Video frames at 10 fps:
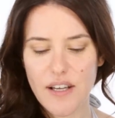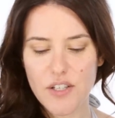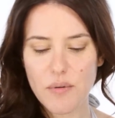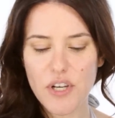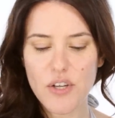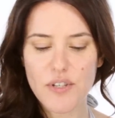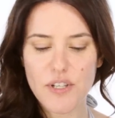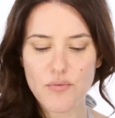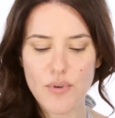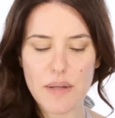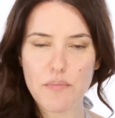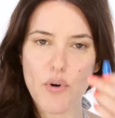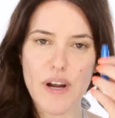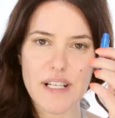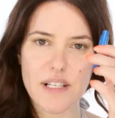So I'm going to use this really
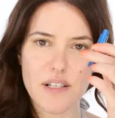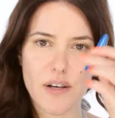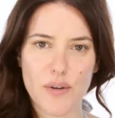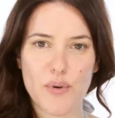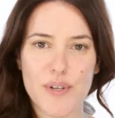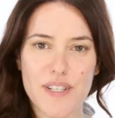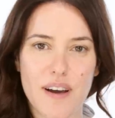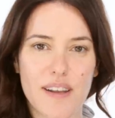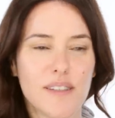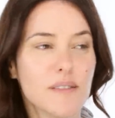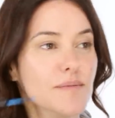bright turquoise colour.